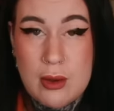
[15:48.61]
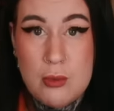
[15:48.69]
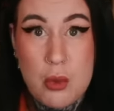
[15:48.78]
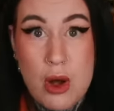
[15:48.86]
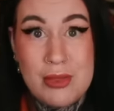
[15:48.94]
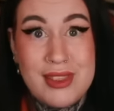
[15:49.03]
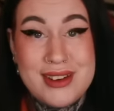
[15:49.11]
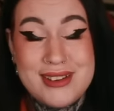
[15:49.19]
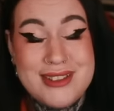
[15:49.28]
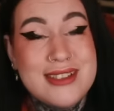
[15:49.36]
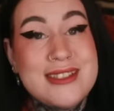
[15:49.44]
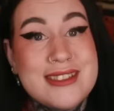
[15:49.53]
one that
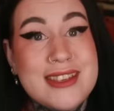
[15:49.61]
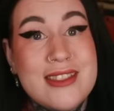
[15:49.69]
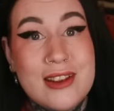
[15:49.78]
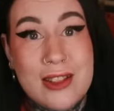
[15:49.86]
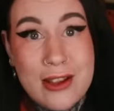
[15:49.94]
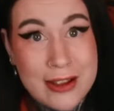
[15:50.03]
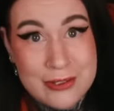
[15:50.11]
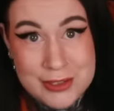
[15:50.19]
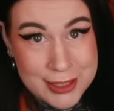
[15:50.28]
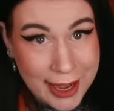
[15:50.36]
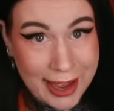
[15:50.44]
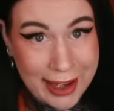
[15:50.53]
didn't see the light of
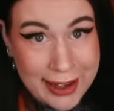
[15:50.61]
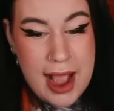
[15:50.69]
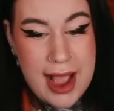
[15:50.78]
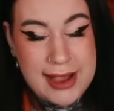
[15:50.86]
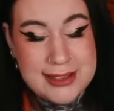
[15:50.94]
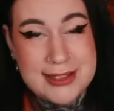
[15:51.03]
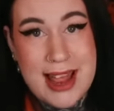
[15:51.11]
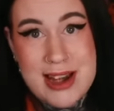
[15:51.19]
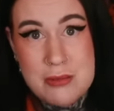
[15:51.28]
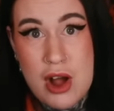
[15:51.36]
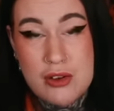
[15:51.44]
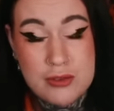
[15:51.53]
day, as
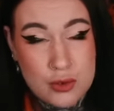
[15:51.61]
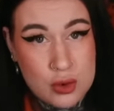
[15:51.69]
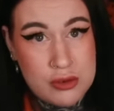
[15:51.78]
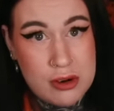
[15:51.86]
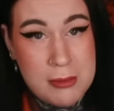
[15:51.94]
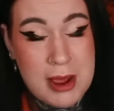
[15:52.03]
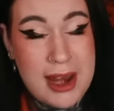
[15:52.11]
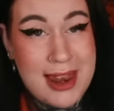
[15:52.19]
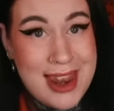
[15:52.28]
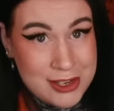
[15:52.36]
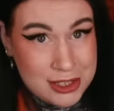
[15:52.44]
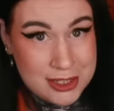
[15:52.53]
Landmark Forum
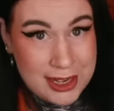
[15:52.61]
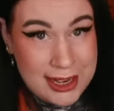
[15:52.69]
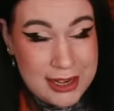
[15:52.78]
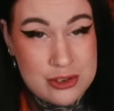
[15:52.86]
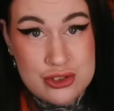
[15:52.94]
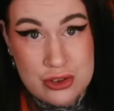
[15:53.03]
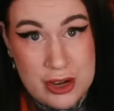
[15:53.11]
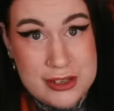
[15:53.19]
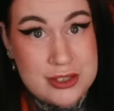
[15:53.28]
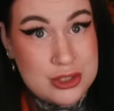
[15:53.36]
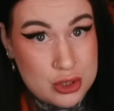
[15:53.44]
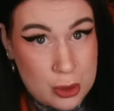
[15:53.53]
allegedly tried
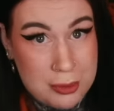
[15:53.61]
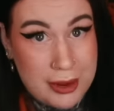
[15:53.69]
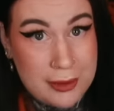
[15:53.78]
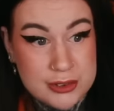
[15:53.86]
to stop it.